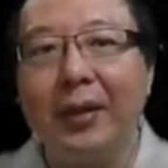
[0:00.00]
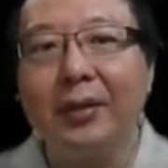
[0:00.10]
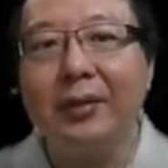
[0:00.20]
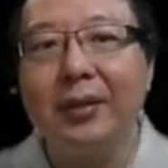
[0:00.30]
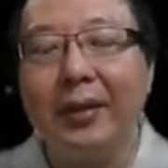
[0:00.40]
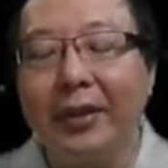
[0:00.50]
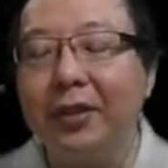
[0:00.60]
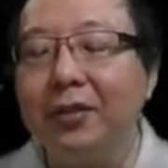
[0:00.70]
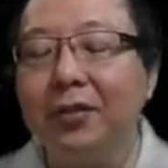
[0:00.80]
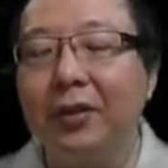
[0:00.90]

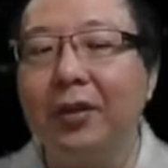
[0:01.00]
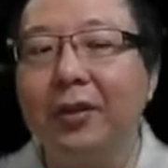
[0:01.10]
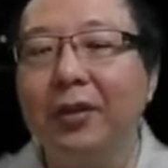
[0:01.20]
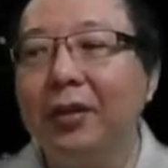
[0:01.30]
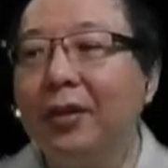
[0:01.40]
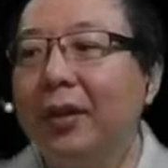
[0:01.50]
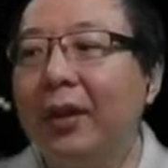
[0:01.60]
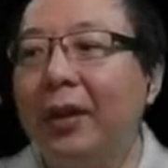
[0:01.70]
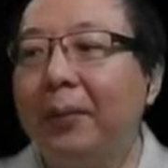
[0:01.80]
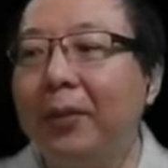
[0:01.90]
selection sort,
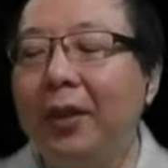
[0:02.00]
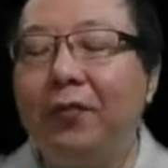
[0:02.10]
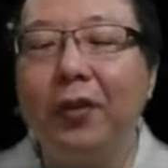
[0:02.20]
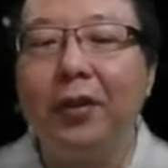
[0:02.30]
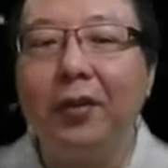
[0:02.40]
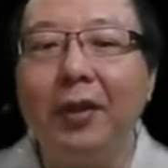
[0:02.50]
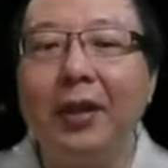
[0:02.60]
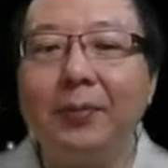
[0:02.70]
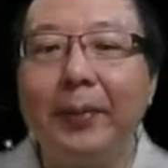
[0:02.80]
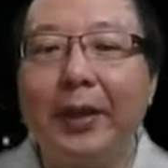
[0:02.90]
if your array
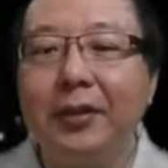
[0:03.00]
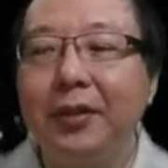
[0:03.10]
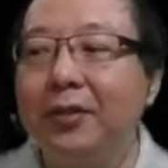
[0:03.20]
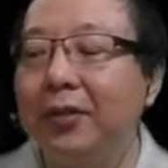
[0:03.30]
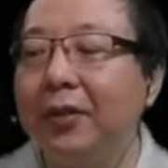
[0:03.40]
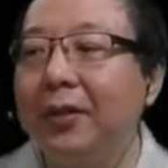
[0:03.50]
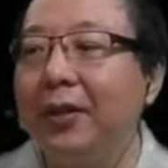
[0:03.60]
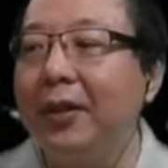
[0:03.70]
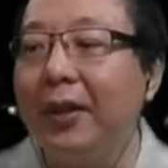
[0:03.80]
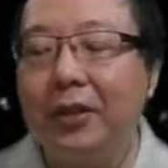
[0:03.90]
is partially sorted,
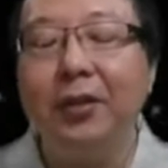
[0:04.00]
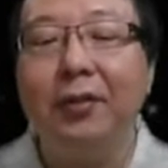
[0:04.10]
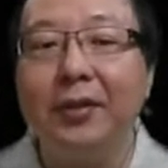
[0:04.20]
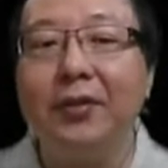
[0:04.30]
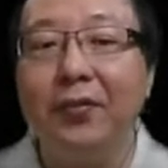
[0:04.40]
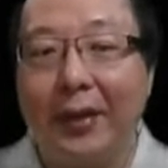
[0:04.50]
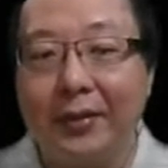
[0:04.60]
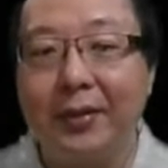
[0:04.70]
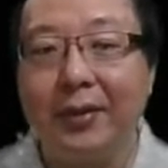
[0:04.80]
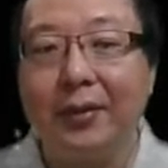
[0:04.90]
it actually runs faster.